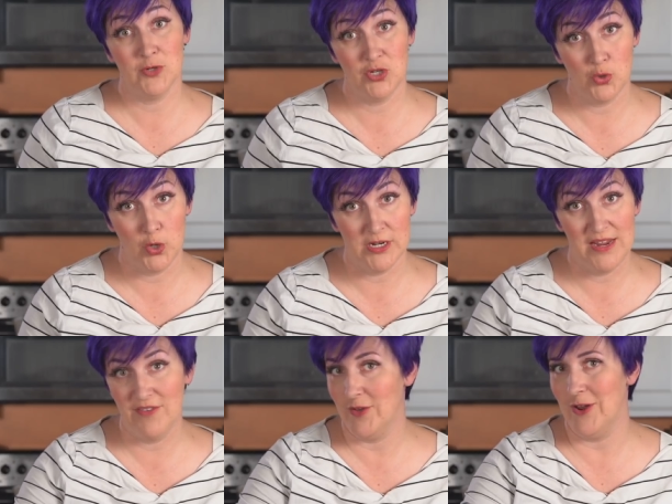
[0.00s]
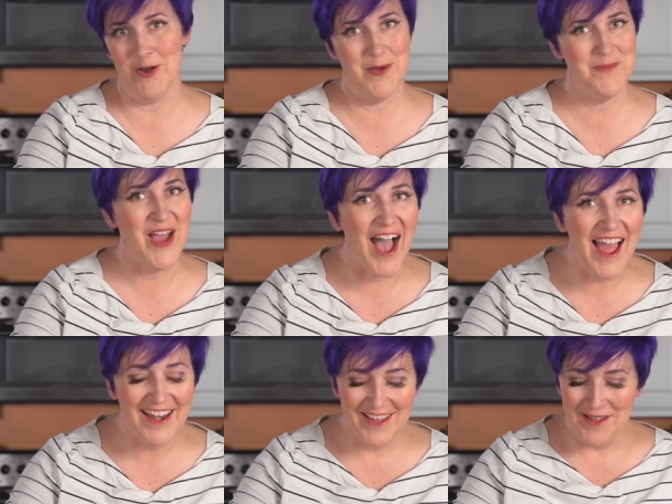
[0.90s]
short, even though I know I'm not,
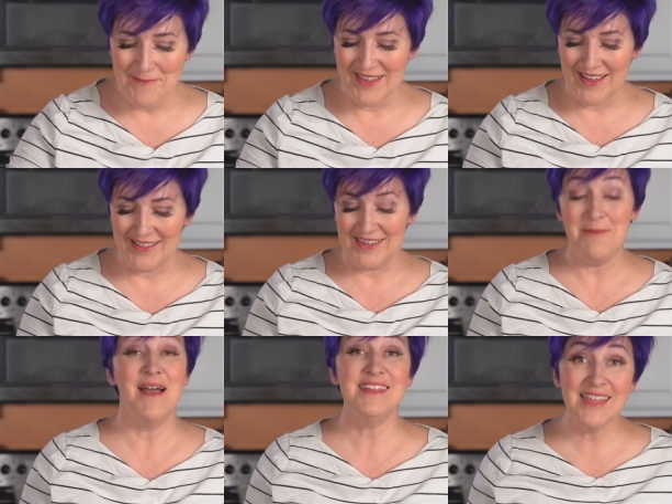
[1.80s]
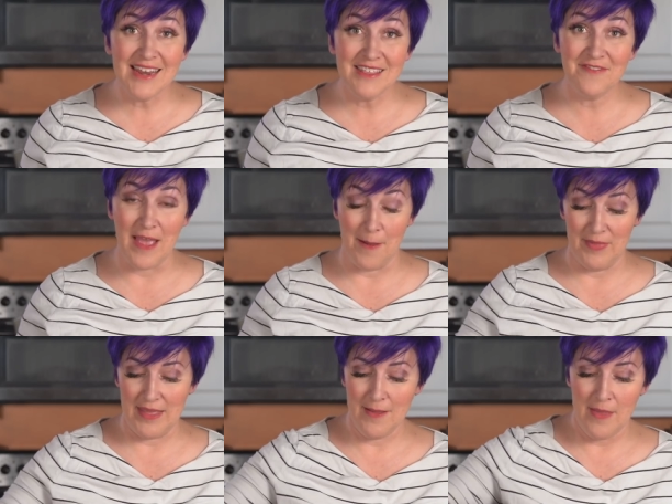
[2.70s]
because on my side of the
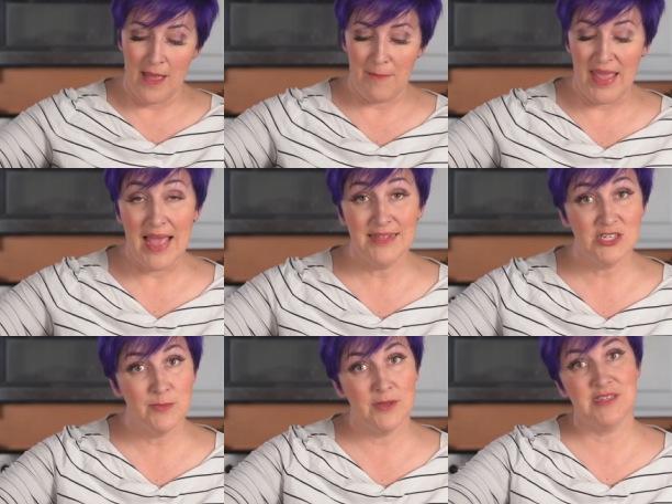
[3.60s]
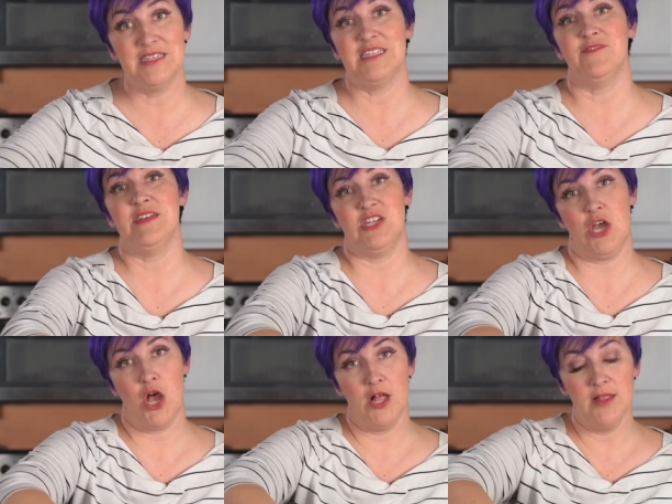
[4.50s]
family, my aunts are both 6 feet
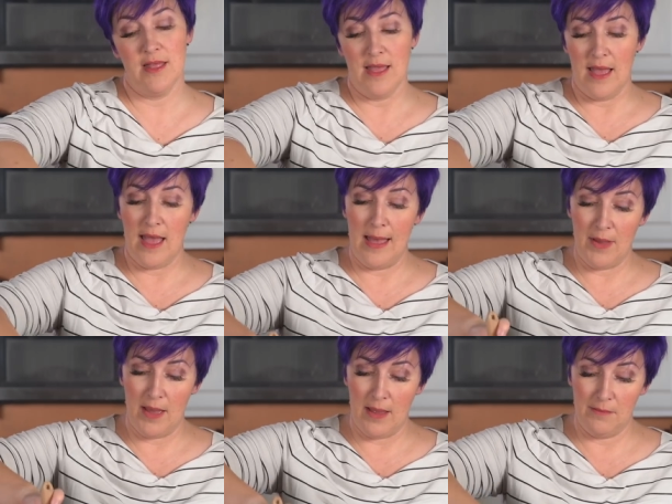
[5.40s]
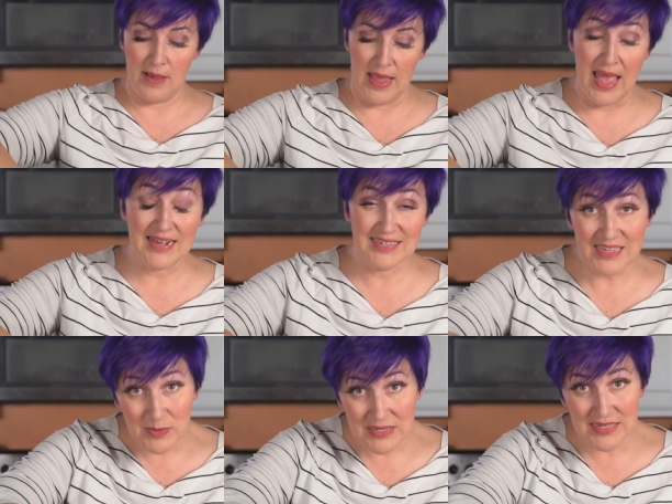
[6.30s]
tall. On my
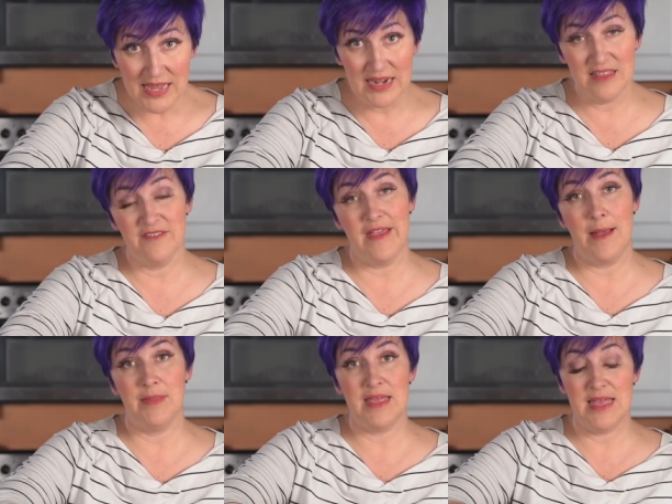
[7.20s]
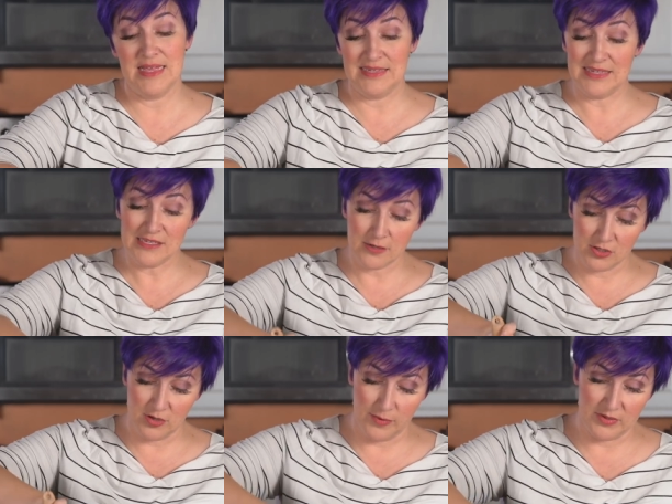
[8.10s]
ex-husband's side of the family, his sisters
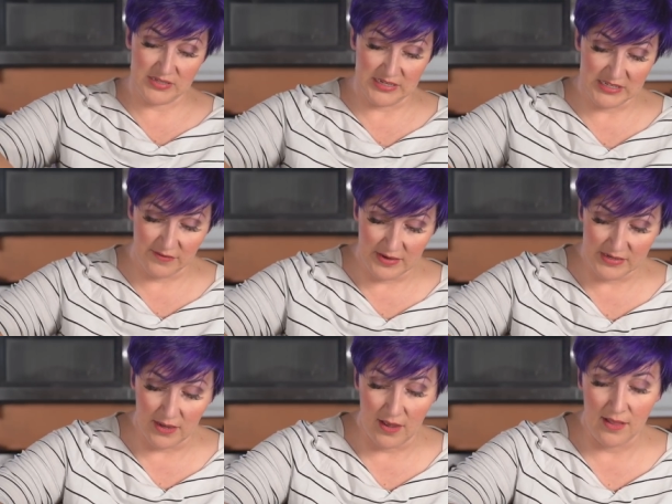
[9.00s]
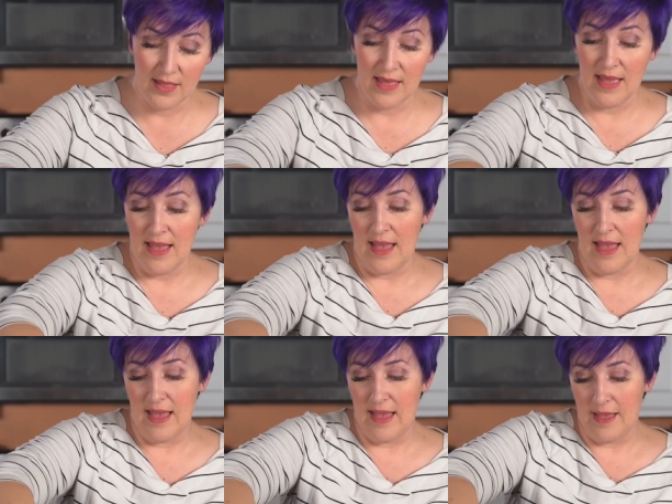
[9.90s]
are both 6 feet tall.
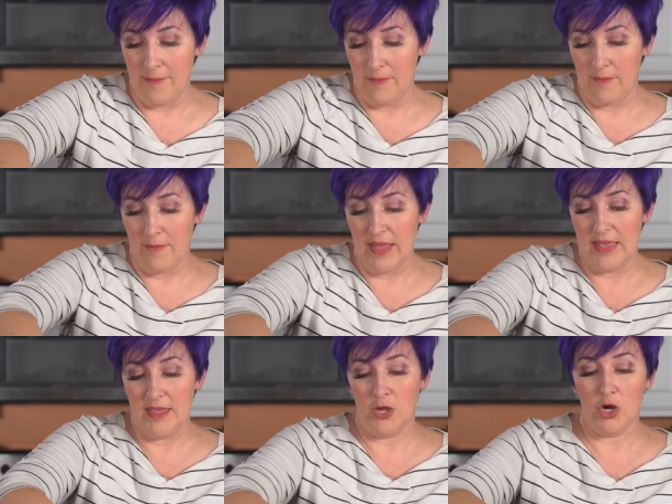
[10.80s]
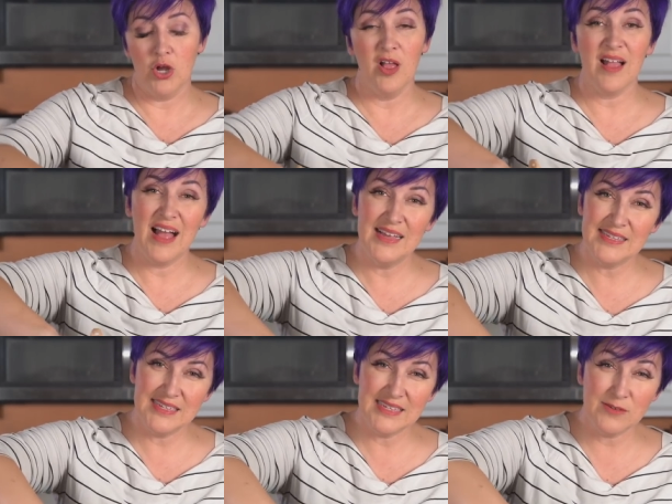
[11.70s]
My girl
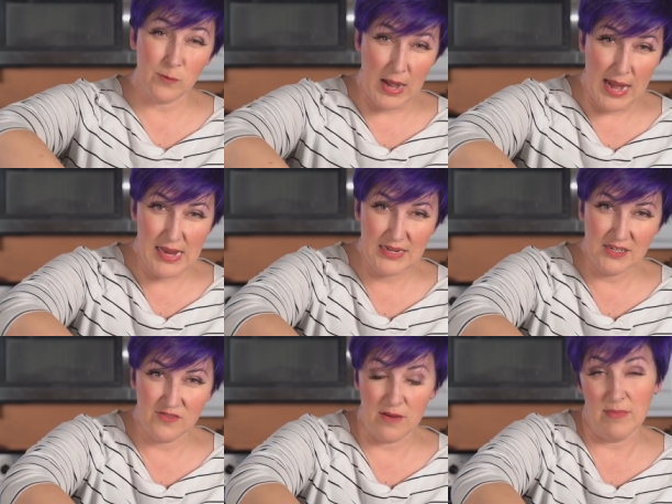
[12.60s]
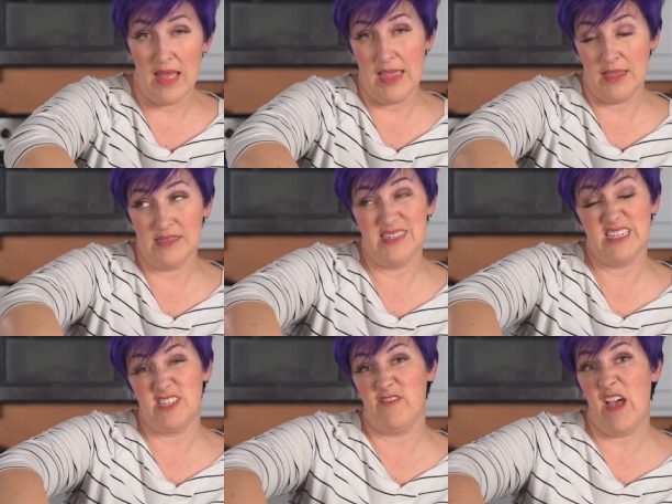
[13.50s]
cousins range from like
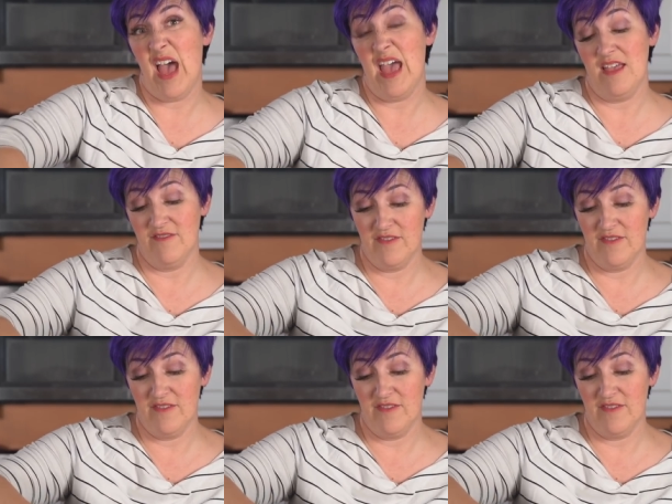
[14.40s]
6'5"